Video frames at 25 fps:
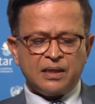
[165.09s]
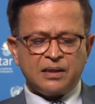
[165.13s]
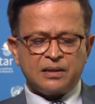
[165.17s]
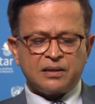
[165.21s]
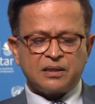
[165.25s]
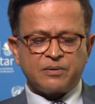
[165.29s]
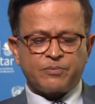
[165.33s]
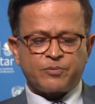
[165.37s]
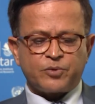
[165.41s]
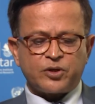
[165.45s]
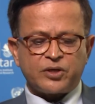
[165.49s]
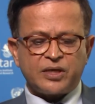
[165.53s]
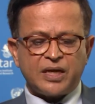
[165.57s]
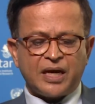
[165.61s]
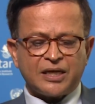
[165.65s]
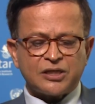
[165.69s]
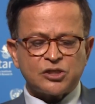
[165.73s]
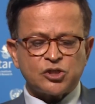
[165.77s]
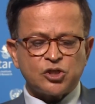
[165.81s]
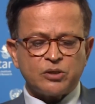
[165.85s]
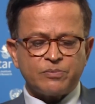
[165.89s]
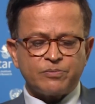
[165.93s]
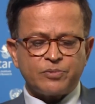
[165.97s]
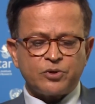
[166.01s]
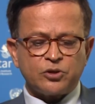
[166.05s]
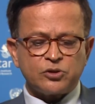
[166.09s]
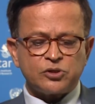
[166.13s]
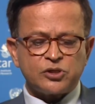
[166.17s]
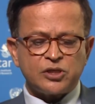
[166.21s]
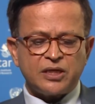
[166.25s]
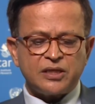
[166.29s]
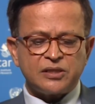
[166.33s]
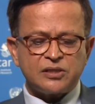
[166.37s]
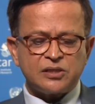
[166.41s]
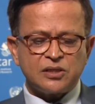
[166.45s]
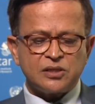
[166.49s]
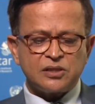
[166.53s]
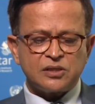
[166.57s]
the production
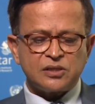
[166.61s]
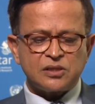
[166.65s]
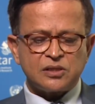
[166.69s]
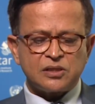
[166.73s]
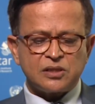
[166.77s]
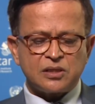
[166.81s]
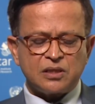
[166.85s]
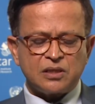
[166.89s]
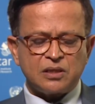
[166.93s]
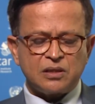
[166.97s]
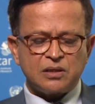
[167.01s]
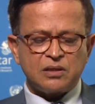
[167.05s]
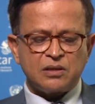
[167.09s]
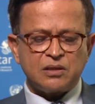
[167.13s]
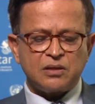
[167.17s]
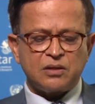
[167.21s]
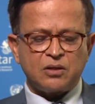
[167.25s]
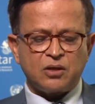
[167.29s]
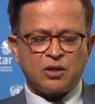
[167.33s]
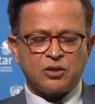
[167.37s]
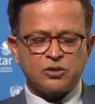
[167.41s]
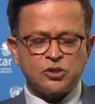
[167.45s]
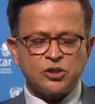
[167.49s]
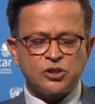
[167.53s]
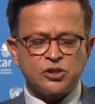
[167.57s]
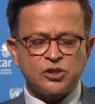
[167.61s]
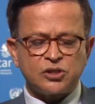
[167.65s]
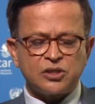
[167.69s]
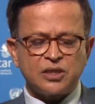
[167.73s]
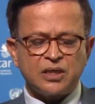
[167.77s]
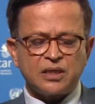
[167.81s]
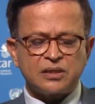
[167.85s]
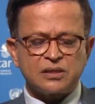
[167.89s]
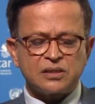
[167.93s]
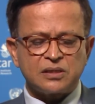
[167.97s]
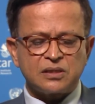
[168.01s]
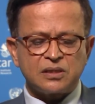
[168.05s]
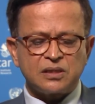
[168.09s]
processes,
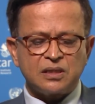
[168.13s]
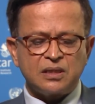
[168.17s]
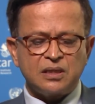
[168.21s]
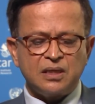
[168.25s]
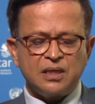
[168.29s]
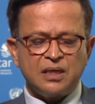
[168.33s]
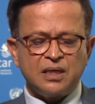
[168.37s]
logistics,